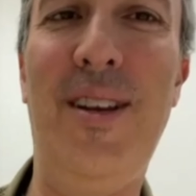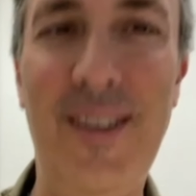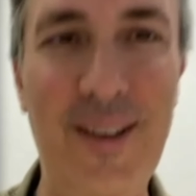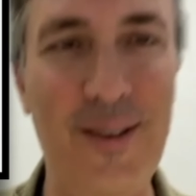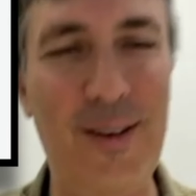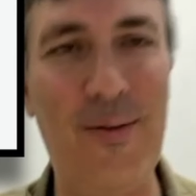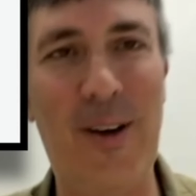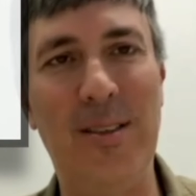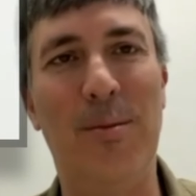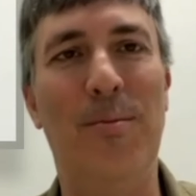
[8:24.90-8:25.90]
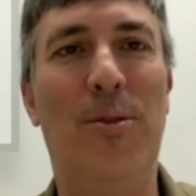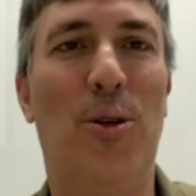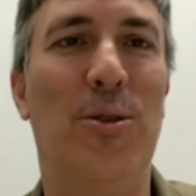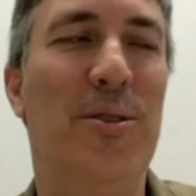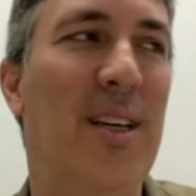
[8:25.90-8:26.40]
you find some
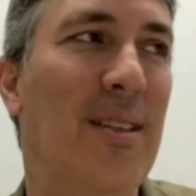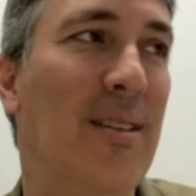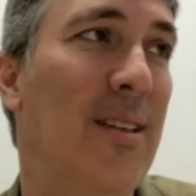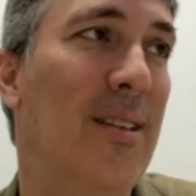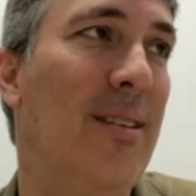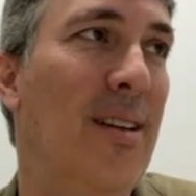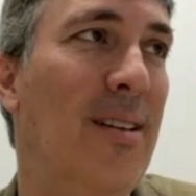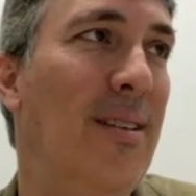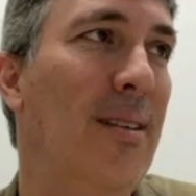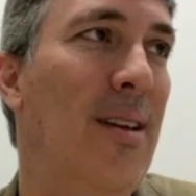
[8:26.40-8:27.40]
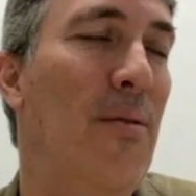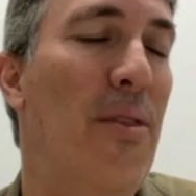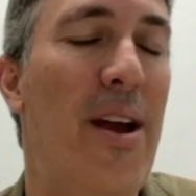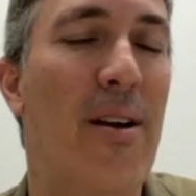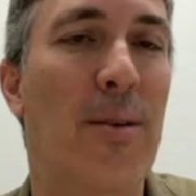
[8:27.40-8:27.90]
Turtles things. And then even
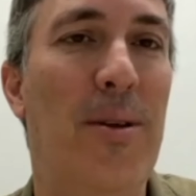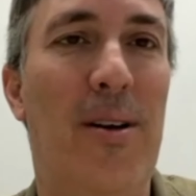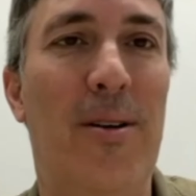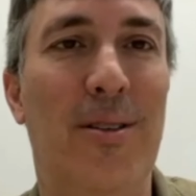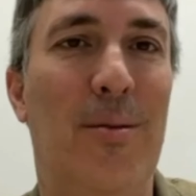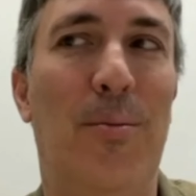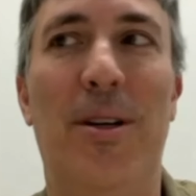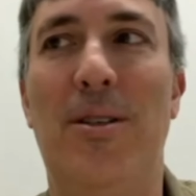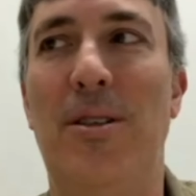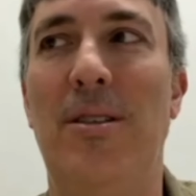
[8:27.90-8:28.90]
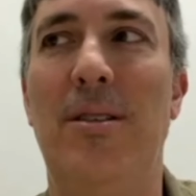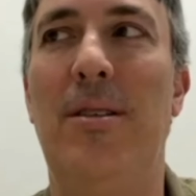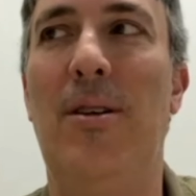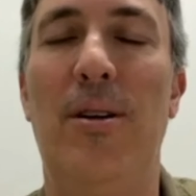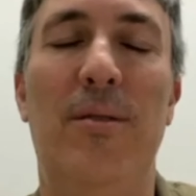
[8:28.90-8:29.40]
there, it could be, here's some production
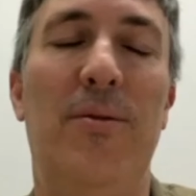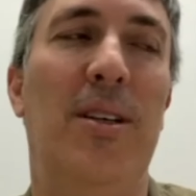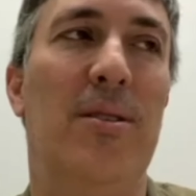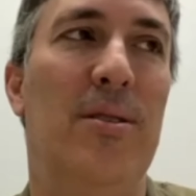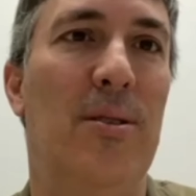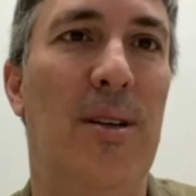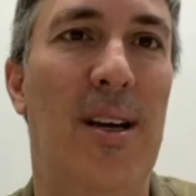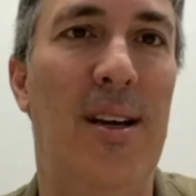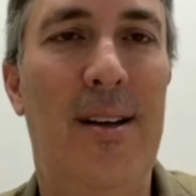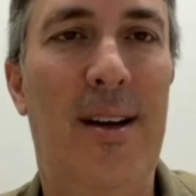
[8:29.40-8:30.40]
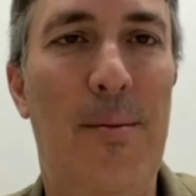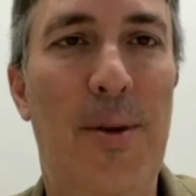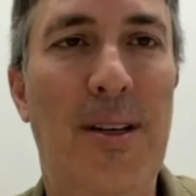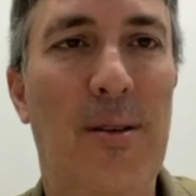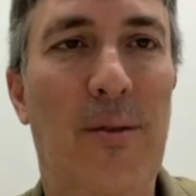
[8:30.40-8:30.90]
carded figures. Okay, not a
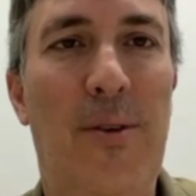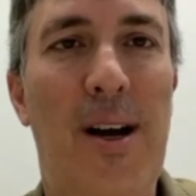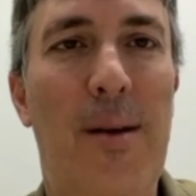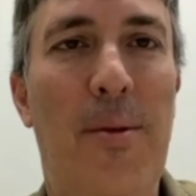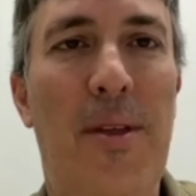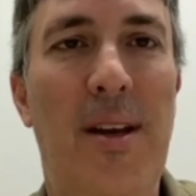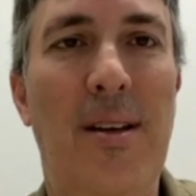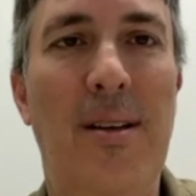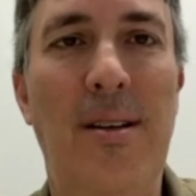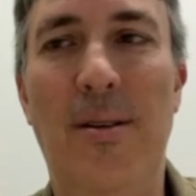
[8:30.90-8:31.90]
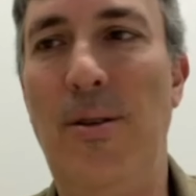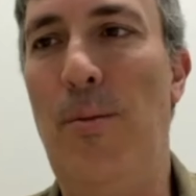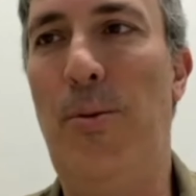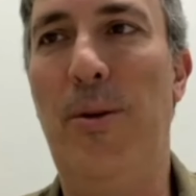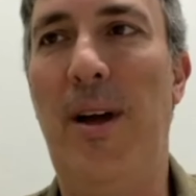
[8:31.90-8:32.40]
big deal to find. But then, you
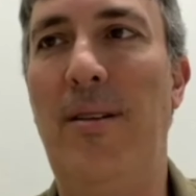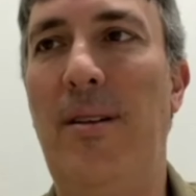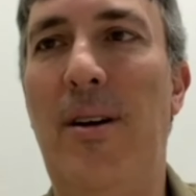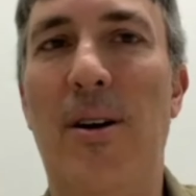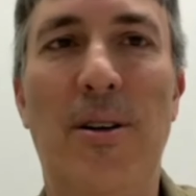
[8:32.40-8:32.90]
pull out a hard